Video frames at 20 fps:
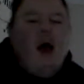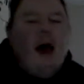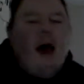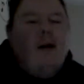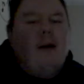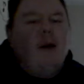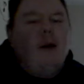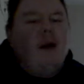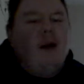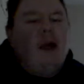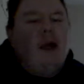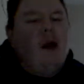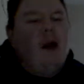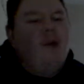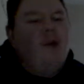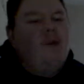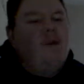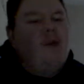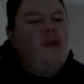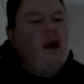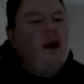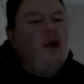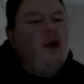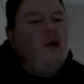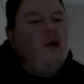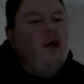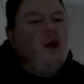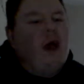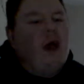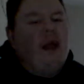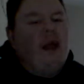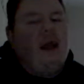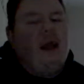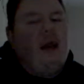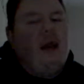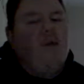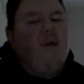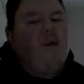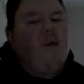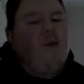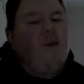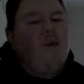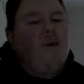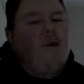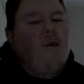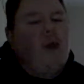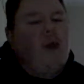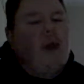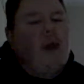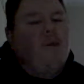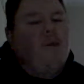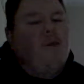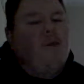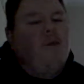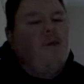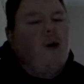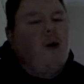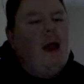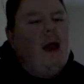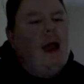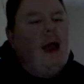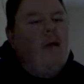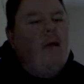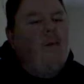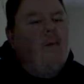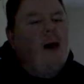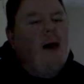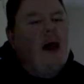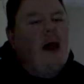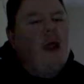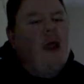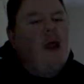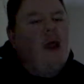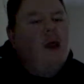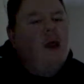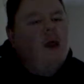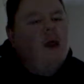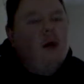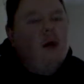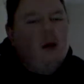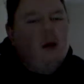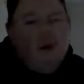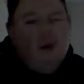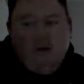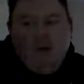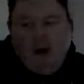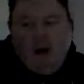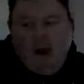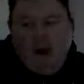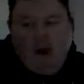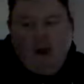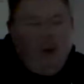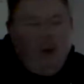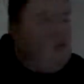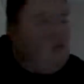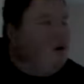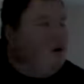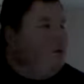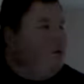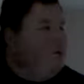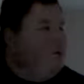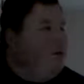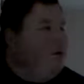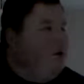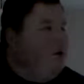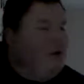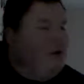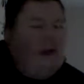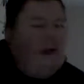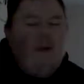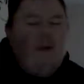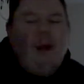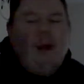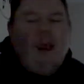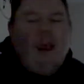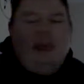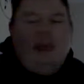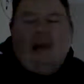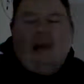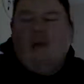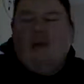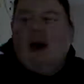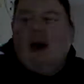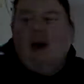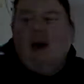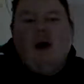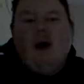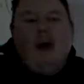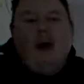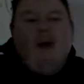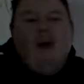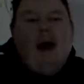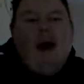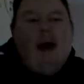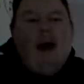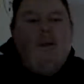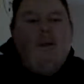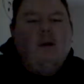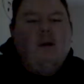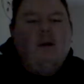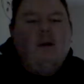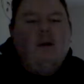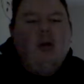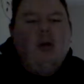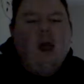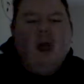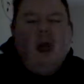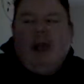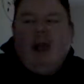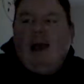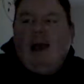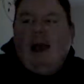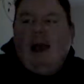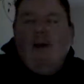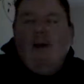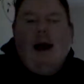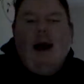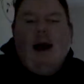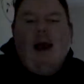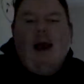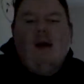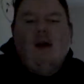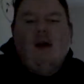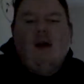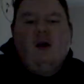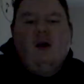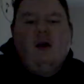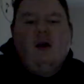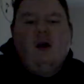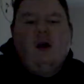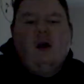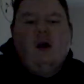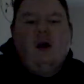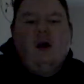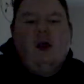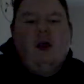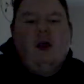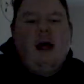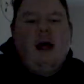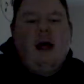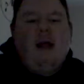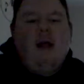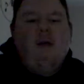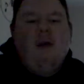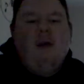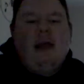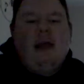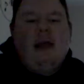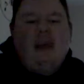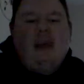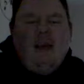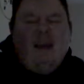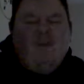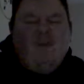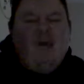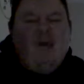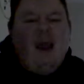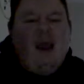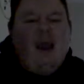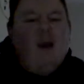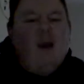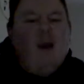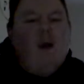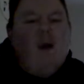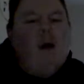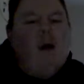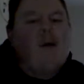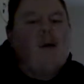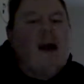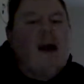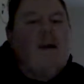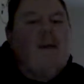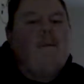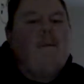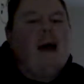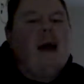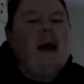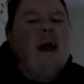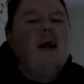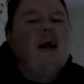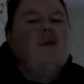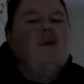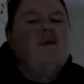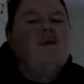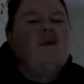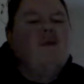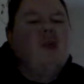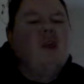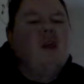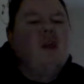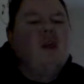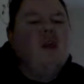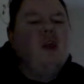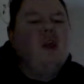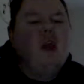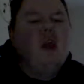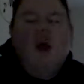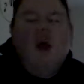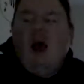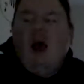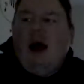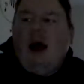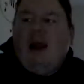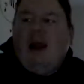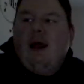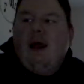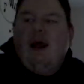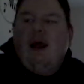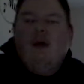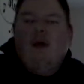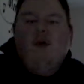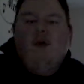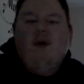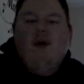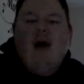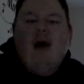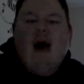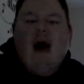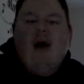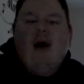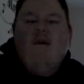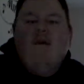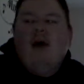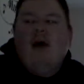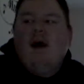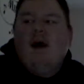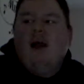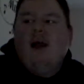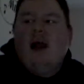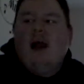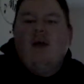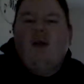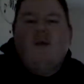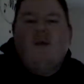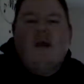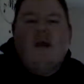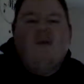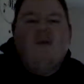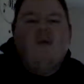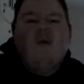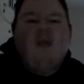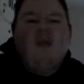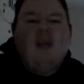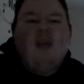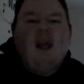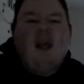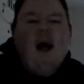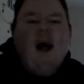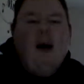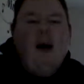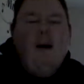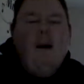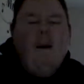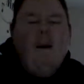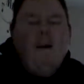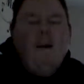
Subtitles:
I'm going to get off now so I can have a break before I have my you know what we will. It might not ever happen. They might cock it last minute. If they do, I'll come back and finish another good half hour live stream after dinner.